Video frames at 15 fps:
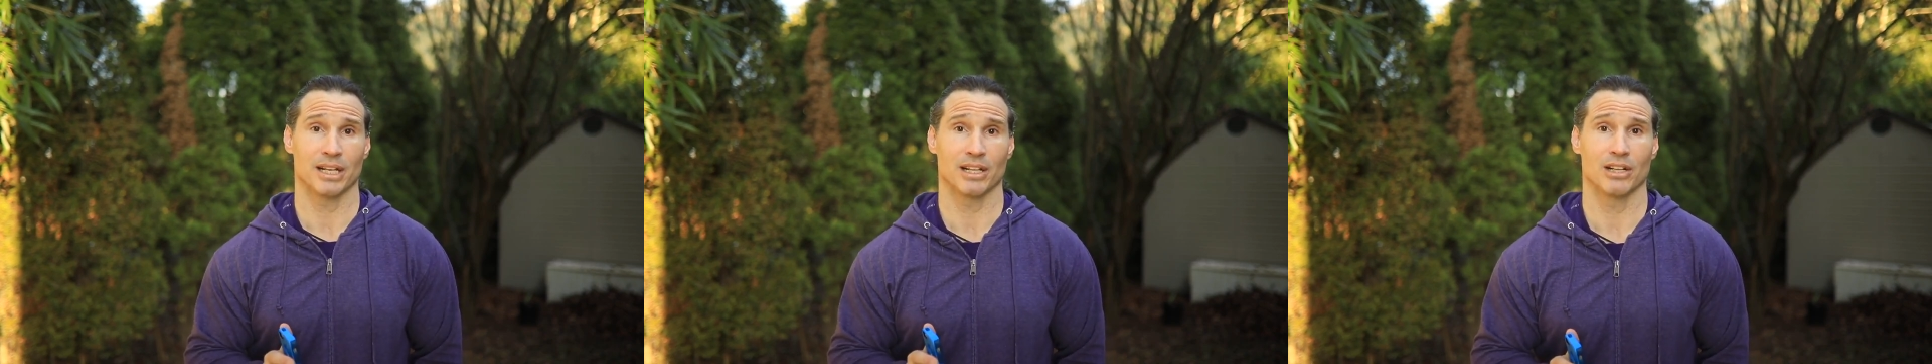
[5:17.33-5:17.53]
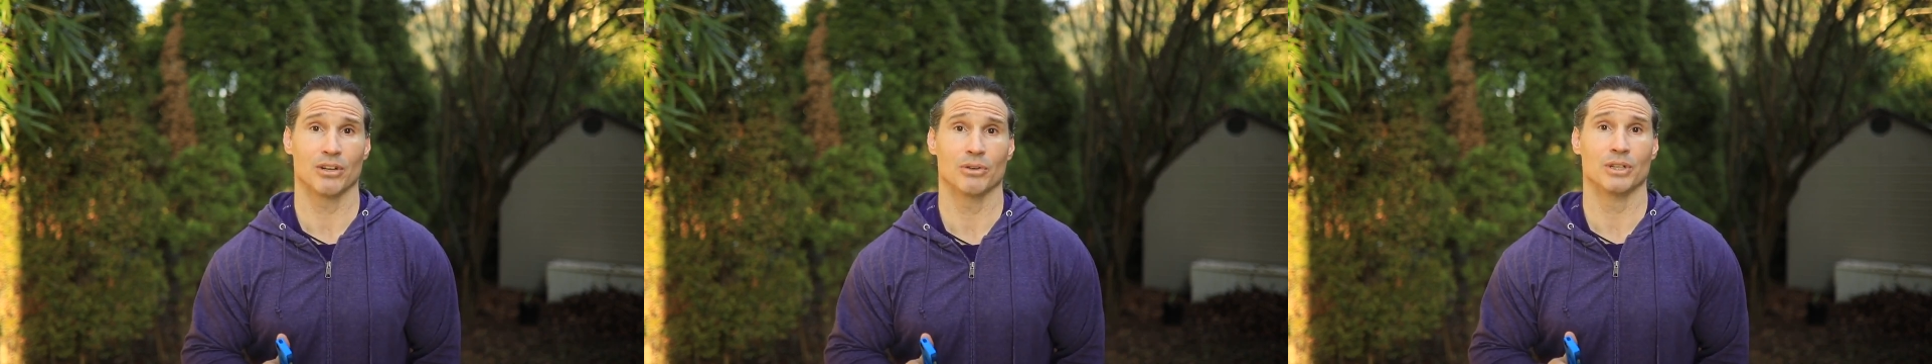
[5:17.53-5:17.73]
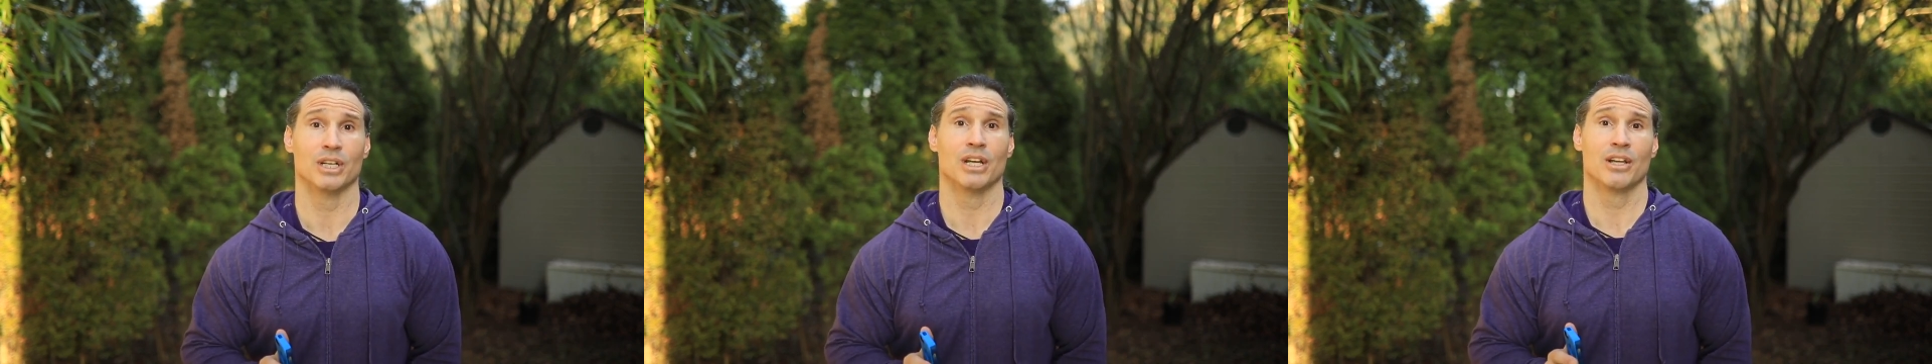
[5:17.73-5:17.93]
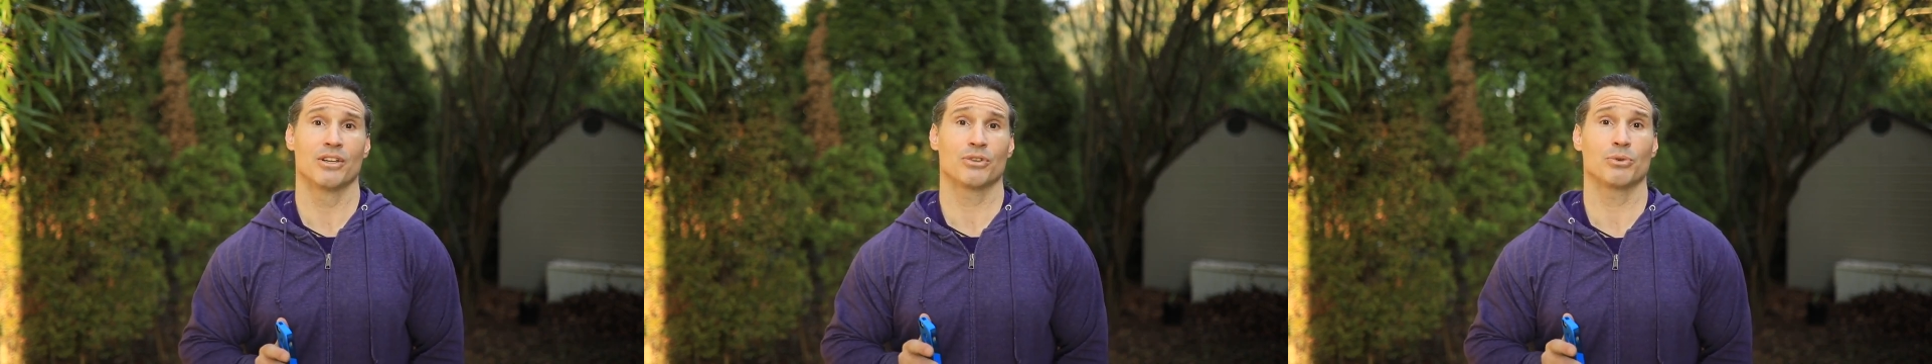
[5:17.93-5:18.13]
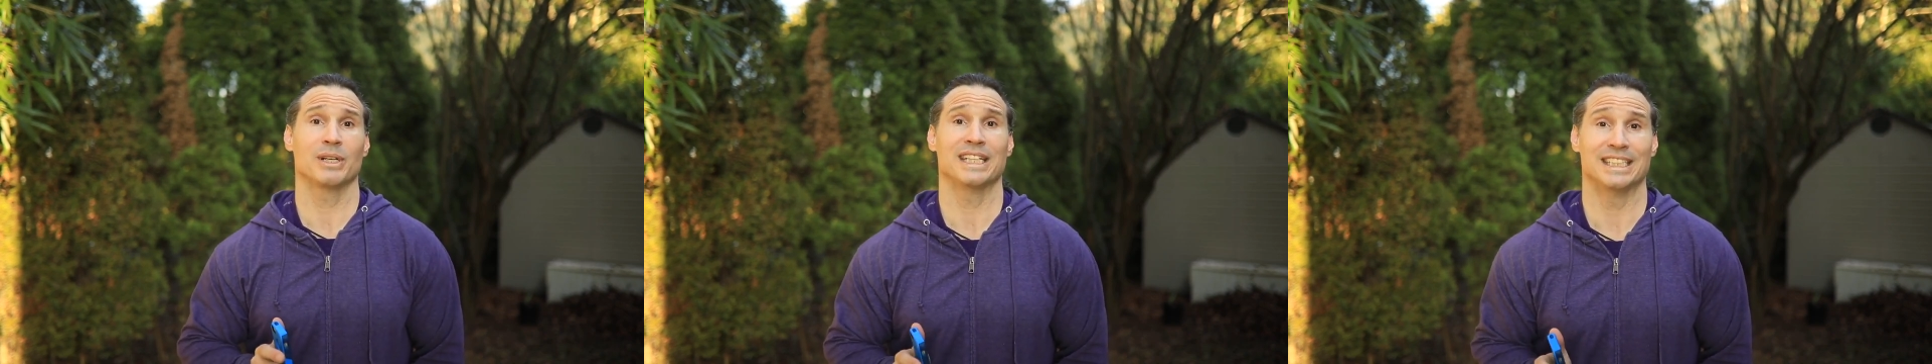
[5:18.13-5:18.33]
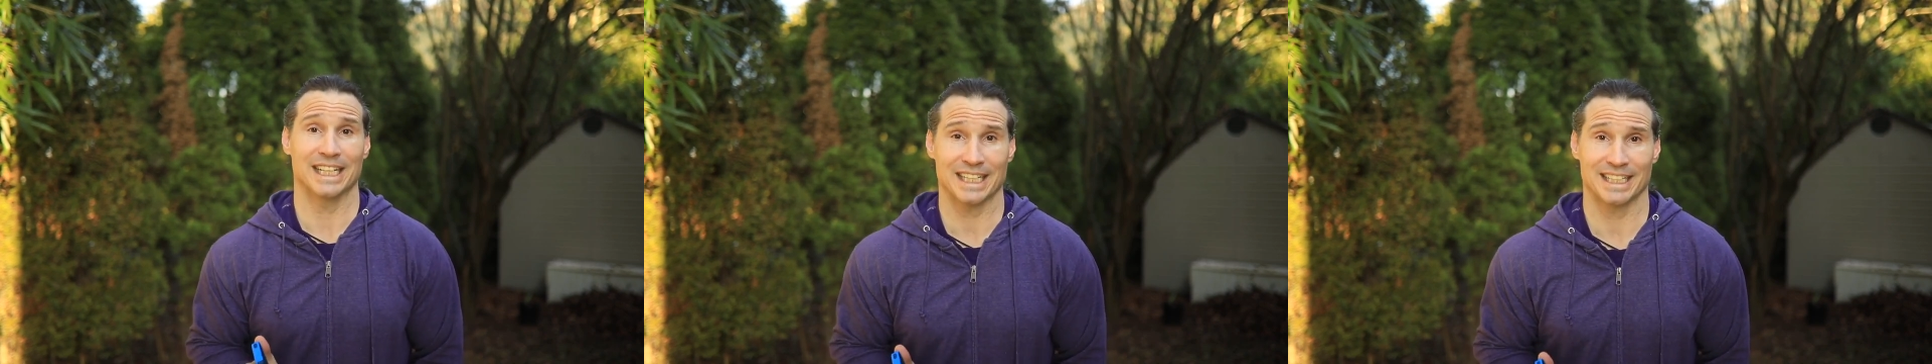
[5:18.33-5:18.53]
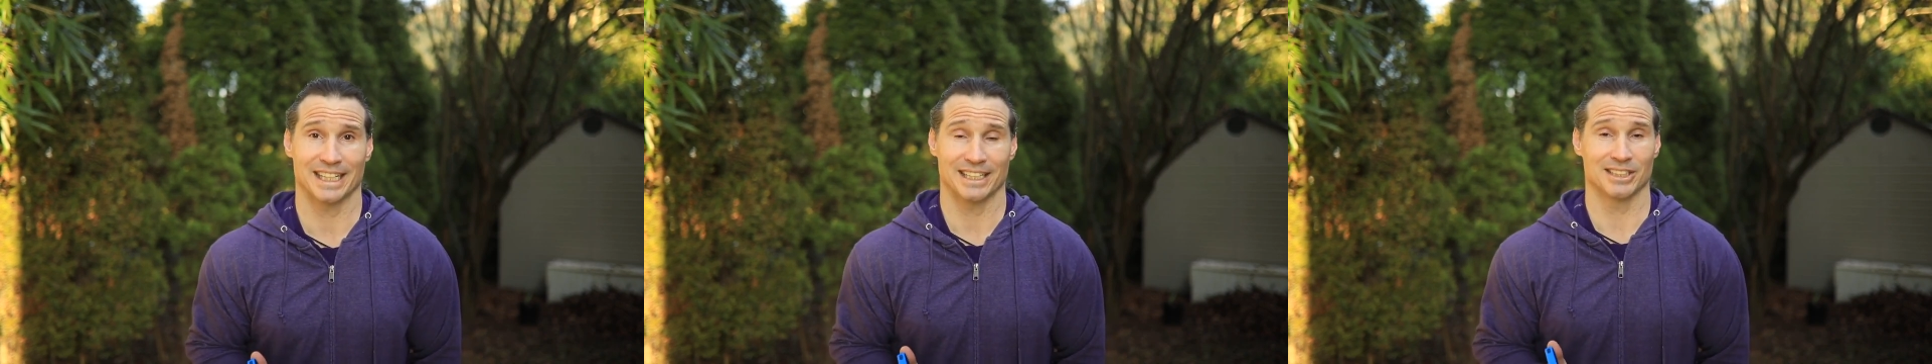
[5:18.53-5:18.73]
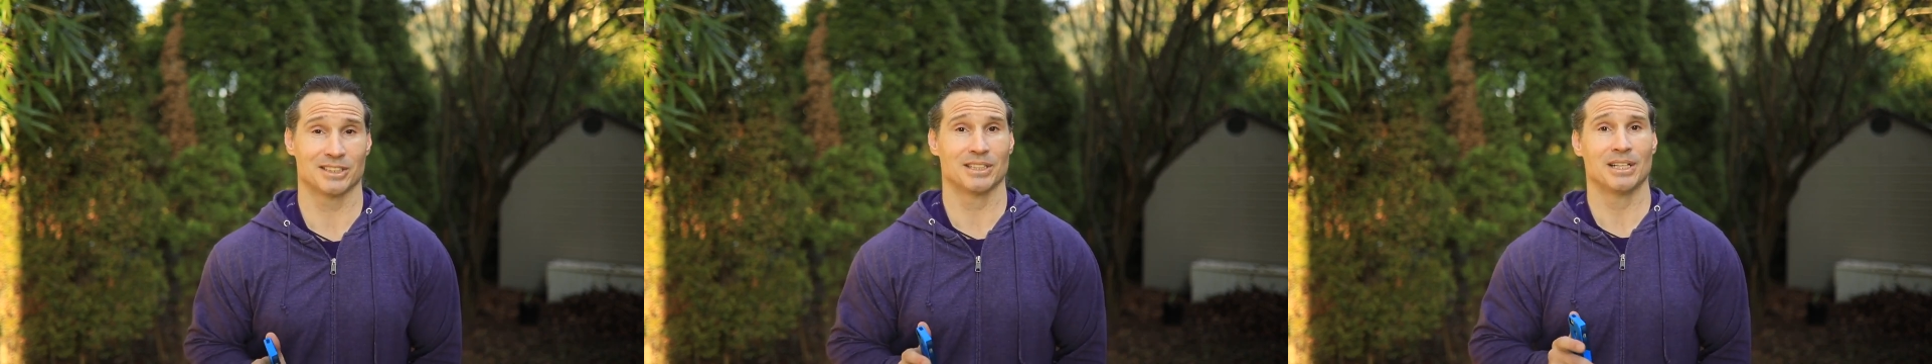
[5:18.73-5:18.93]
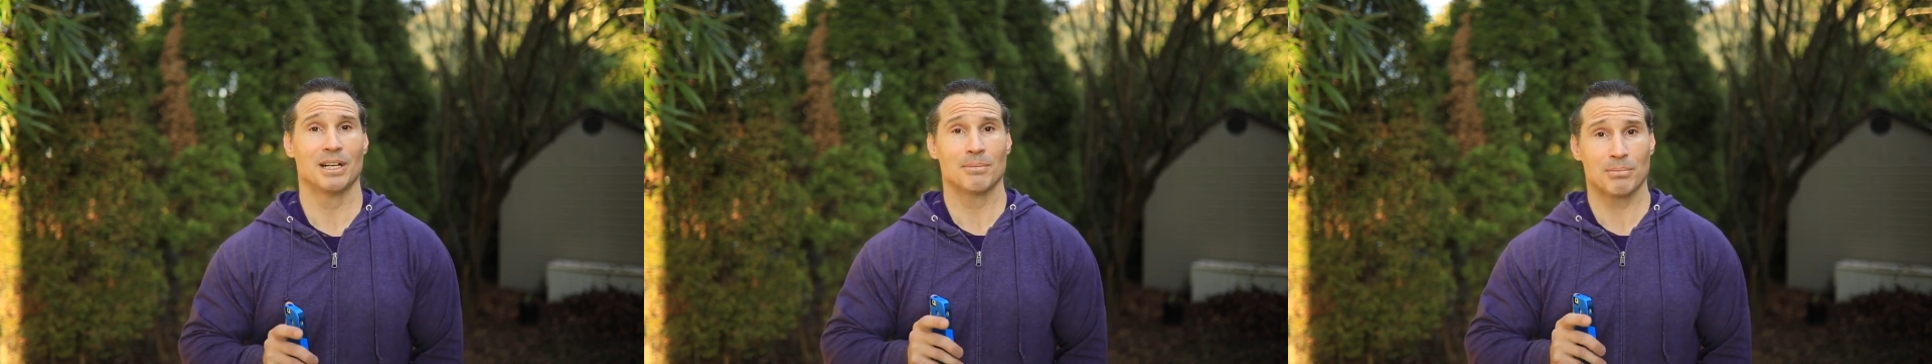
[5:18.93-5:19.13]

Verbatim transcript: let alone three decades?